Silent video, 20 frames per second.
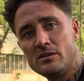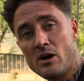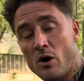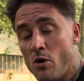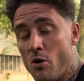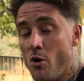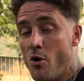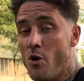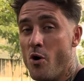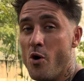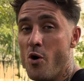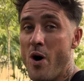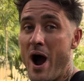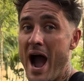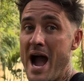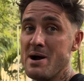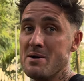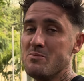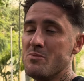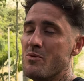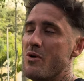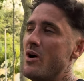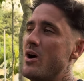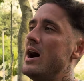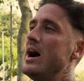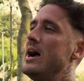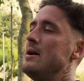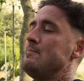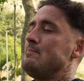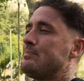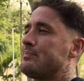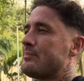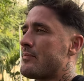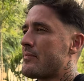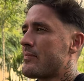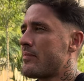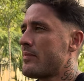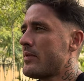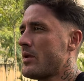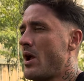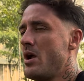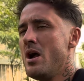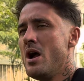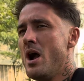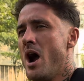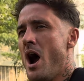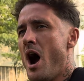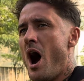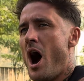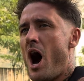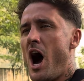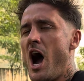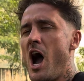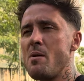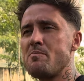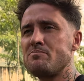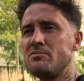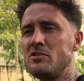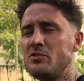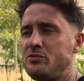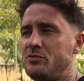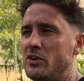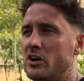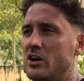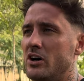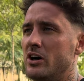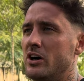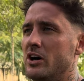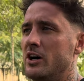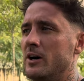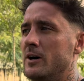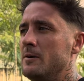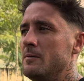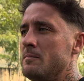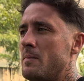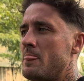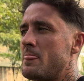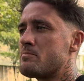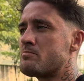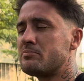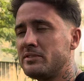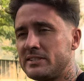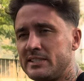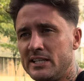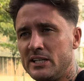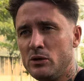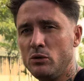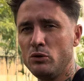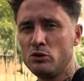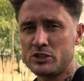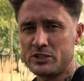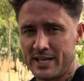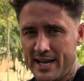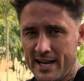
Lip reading: Oh, and why? I prefer Brazil to